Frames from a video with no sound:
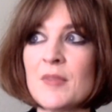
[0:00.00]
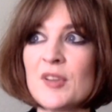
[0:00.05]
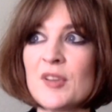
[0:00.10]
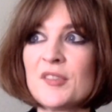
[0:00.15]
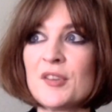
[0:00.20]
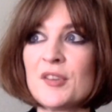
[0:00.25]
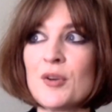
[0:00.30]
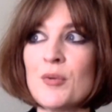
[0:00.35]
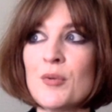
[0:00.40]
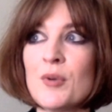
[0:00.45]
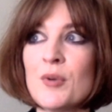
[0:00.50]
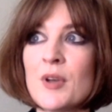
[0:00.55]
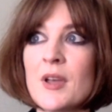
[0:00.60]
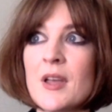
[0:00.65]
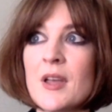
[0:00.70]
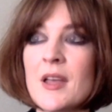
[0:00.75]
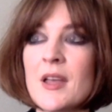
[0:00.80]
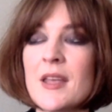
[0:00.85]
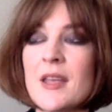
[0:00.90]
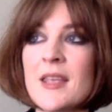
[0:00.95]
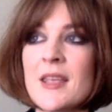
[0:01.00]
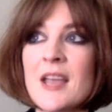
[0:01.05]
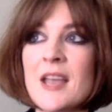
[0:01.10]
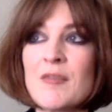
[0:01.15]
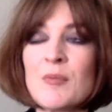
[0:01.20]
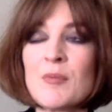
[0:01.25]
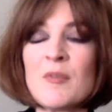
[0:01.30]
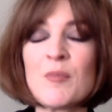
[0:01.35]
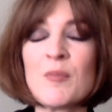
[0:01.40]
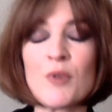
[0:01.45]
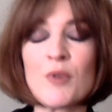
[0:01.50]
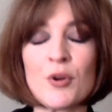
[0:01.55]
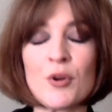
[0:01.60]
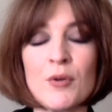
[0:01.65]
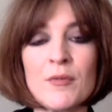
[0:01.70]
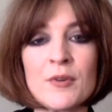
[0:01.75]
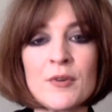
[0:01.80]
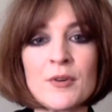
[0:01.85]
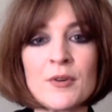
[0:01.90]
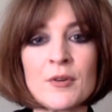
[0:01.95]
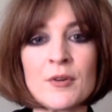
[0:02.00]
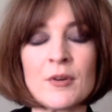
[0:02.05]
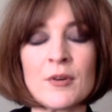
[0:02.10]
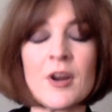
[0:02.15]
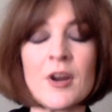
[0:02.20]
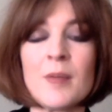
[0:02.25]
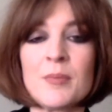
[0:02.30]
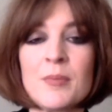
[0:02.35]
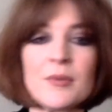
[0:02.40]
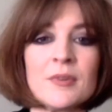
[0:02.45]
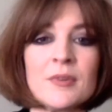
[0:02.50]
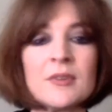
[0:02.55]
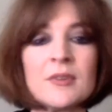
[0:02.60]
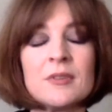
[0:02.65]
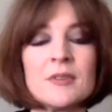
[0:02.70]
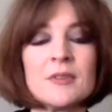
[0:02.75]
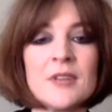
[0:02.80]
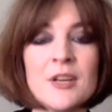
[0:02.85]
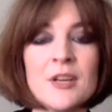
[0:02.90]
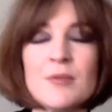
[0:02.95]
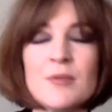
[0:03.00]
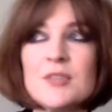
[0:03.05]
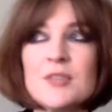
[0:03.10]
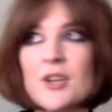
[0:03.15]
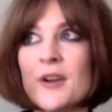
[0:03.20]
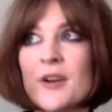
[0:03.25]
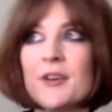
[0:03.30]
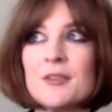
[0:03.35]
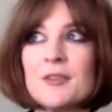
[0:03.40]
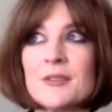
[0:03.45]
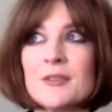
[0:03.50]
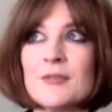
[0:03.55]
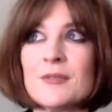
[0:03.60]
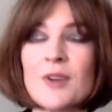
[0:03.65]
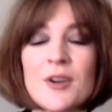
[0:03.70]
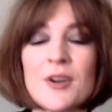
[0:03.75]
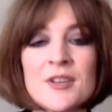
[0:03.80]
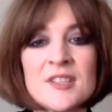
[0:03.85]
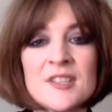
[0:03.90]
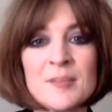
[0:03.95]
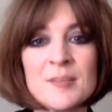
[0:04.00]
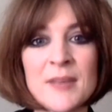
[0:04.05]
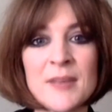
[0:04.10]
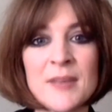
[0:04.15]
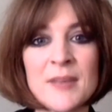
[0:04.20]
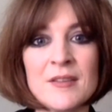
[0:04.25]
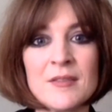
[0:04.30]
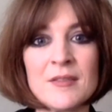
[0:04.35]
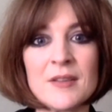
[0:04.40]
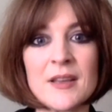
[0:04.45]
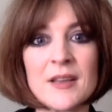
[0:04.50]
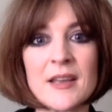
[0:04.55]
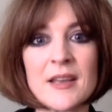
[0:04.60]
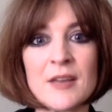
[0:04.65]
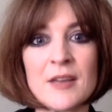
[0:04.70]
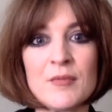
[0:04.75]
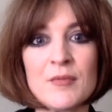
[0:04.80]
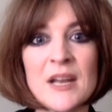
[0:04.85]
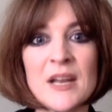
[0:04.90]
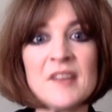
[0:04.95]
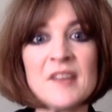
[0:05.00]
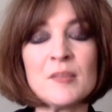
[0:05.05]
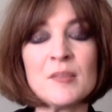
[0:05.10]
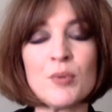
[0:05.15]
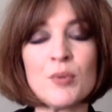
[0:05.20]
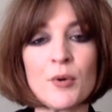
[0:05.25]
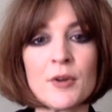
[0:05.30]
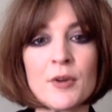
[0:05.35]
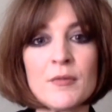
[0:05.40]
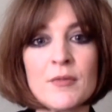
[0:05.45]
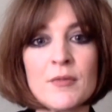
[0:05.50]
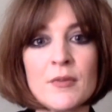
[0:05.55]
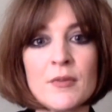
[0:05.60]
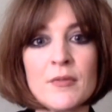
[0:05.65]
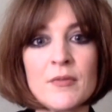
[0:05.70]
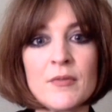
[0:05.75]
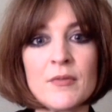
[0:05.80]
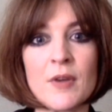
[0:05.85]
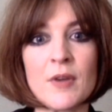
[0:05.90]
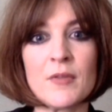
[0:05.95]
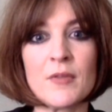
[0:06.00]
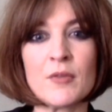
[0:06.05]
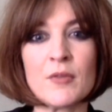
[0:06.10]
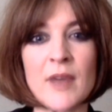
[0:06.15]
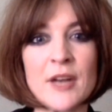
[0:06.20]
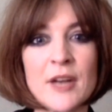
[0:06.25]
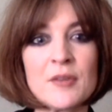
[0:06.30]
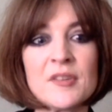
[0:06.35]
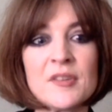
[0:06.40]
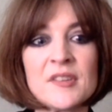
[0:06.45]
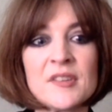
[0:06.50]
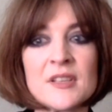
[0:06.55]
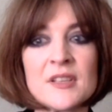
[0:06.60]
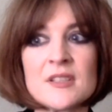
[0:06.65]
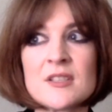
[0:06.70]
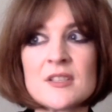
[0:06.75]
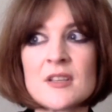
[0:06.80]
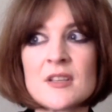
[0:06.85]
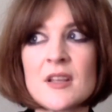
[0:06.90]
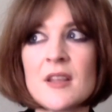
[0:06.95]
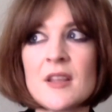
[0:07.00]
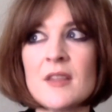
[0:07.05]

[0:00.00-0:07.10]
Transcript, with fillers: So yeah, everyone we've brought over or up or, you know, down or around has been kind of really supportive of the writers and